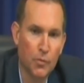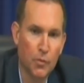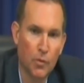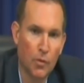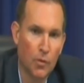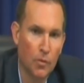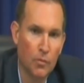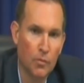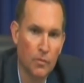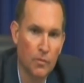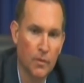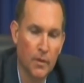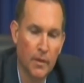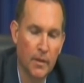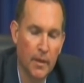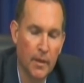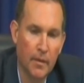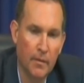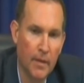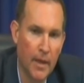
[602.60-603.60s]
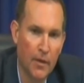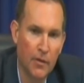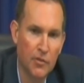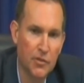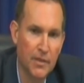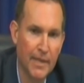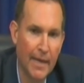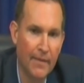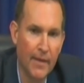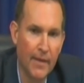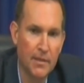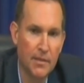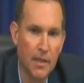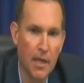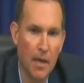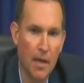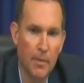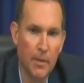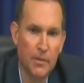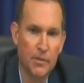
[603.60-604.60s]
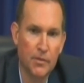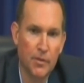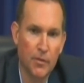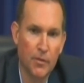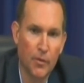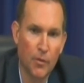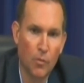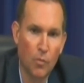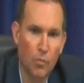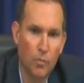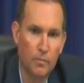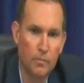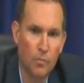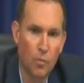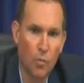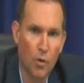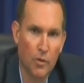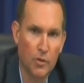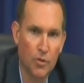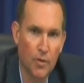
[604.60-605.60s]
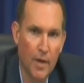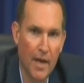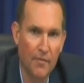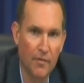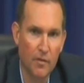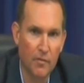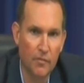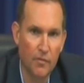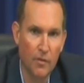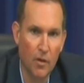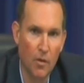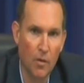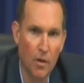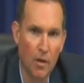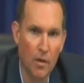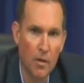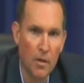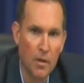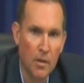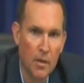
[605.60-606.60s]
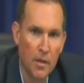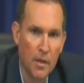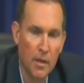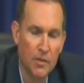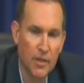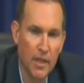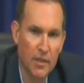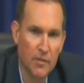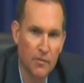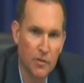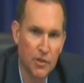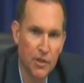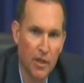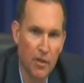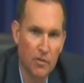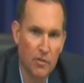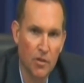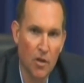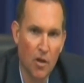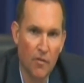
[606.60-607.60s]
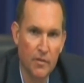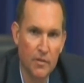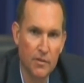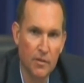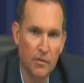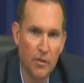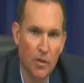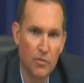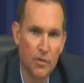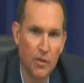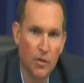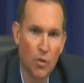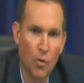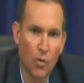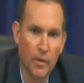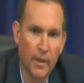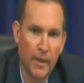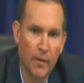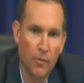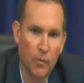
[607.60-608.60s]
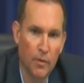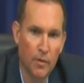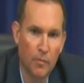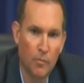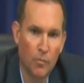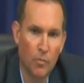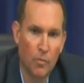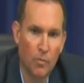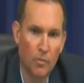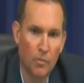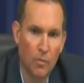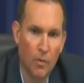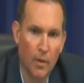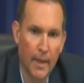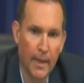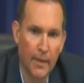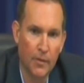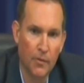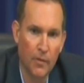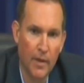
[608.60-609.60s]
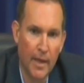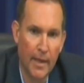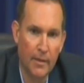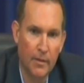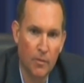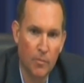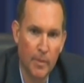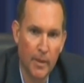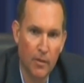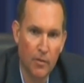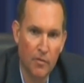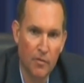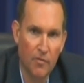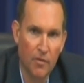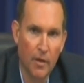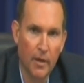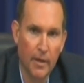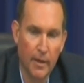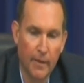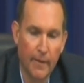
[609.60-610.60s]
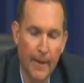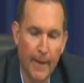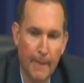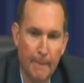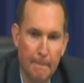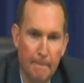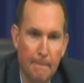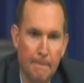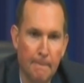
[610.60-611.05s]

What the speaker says: will, they understand that's coming, so they'll work traffic flow. Our Jacksonville Sheriff's Office and those that coordinate with them will handle that. They'll be on the front end of that.